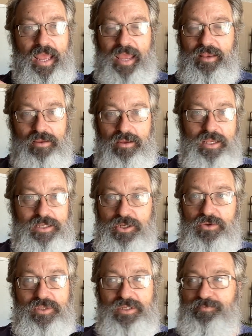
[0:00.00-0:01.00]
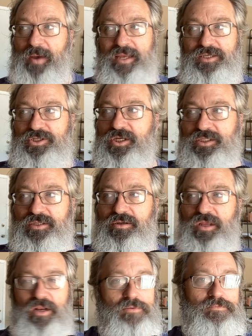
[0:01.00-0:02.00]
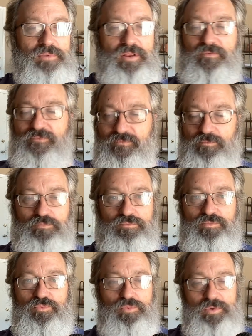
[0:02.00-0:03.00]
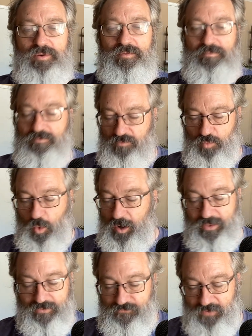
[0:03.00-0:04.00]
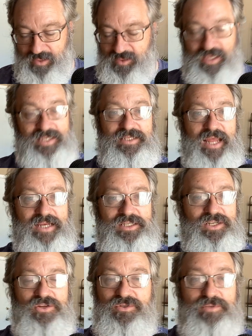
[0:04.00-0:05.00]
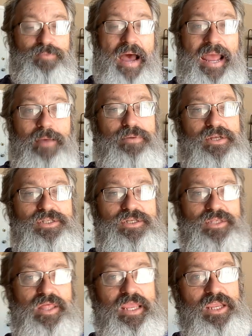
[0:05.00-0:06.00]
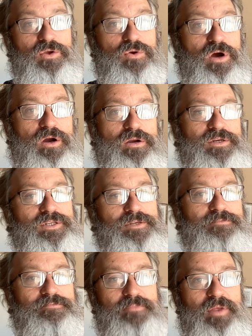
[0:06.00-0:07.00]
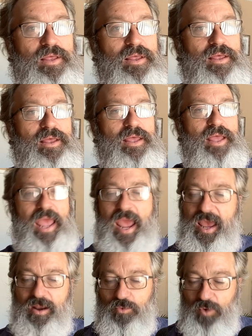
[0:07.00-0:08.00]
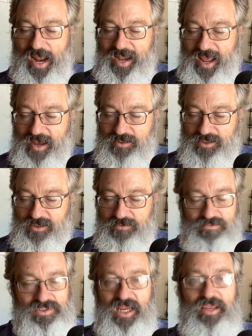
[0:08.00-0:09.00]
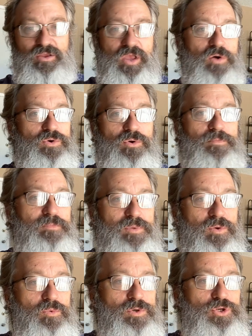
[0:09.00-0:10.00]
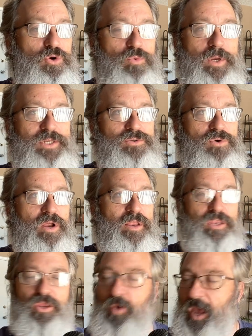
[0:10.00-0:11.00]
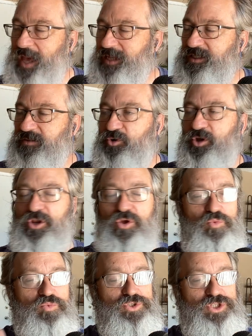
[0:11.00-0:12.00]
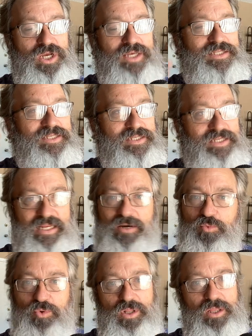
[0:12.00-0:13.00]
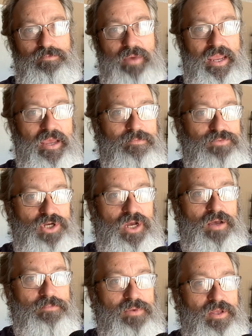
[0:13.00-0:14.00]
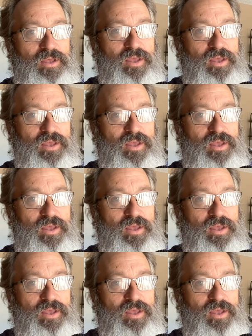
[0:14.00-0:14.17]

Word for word: And you can do this by just, you know, one of the fun things to actually do is buy a bunch of thank you cards and right out say you go to a, to a restaurant and you had someone who just did a really bang up job